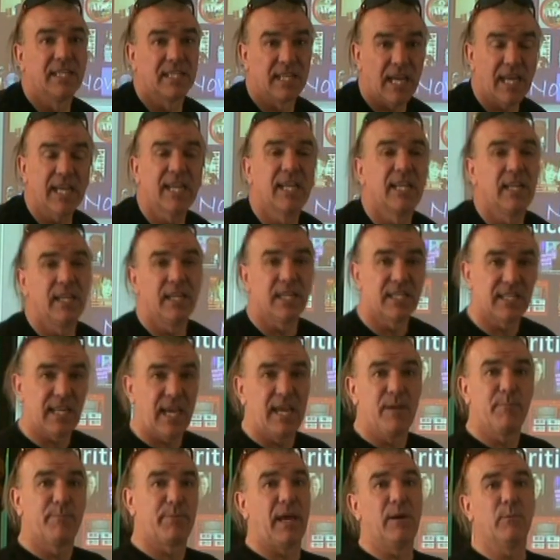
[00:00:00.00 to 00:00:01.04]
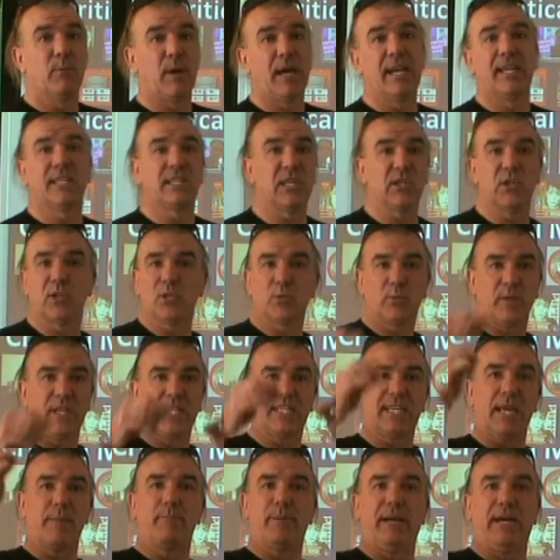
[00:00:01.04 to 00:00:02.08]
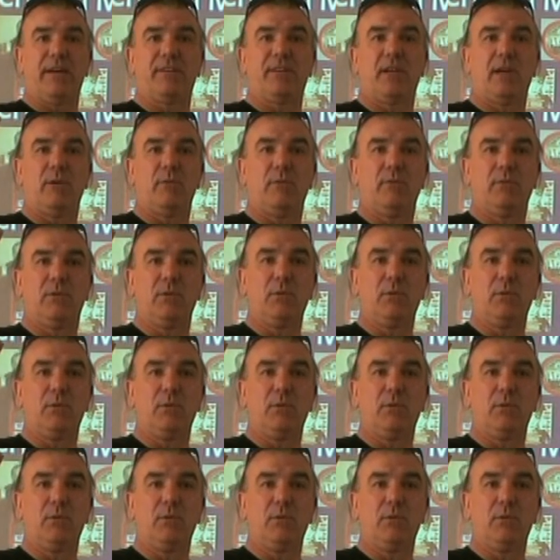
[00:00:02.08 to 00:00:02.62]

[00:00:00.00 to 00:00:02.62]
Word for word: Exactly the same way as it does with a £10 note.